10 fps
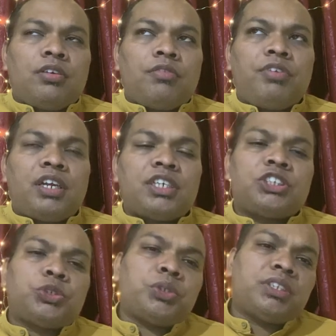we
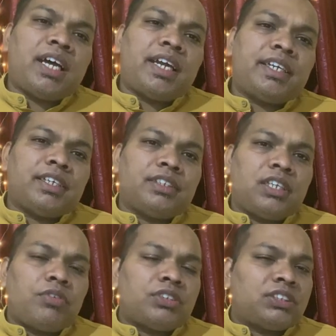understood that there
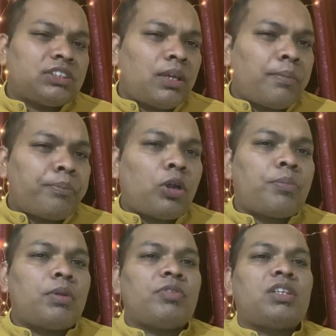was some
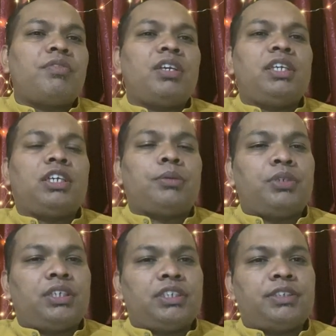problem with the way he
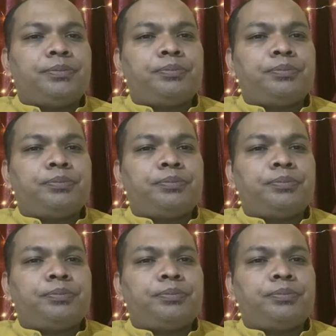communicated.